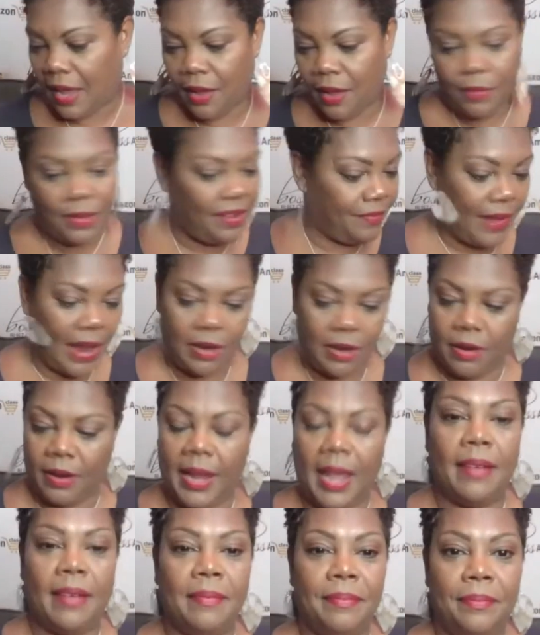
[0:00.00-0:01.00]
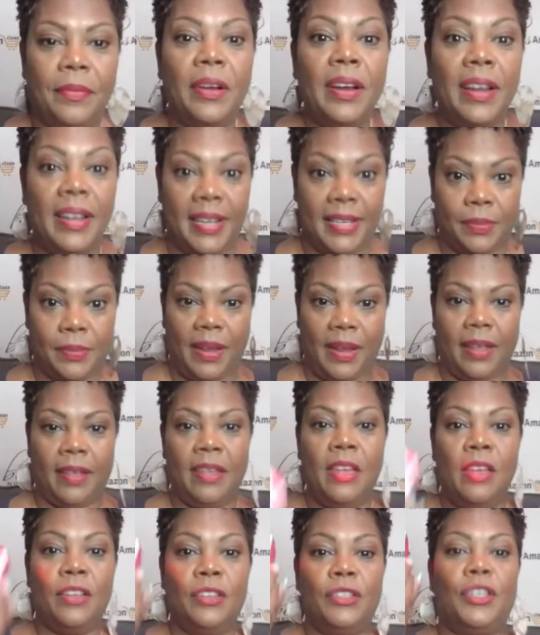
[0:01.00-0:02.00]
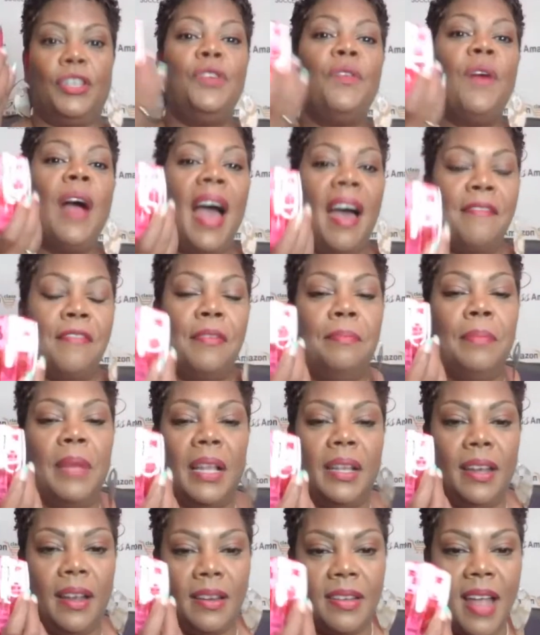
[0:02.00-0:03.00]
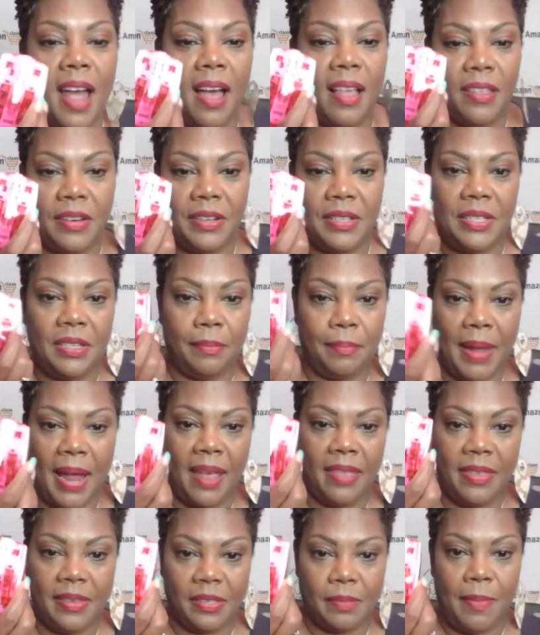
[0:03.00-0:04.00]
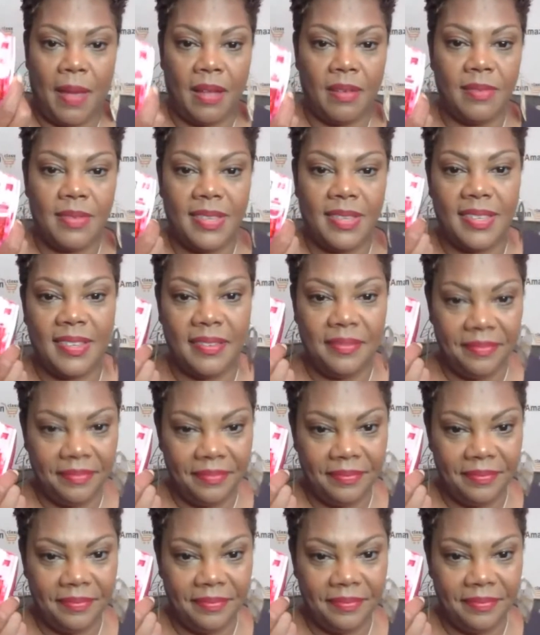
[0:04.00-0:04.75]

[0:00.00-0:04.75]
I want to find, okay, put it this way. Do you have $1 million to buy this mouse?